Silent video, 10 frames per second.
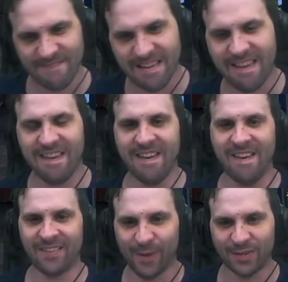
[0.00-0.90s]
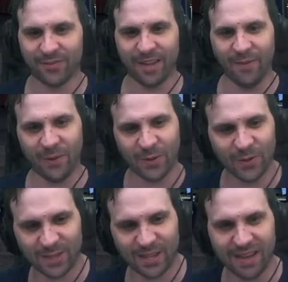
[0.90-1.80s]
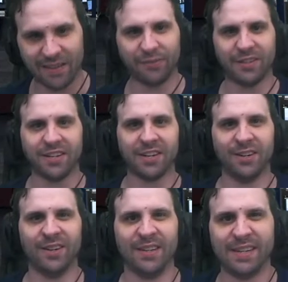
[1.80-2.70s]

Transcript: yeah, spaceflight, we're doing stuff, you know,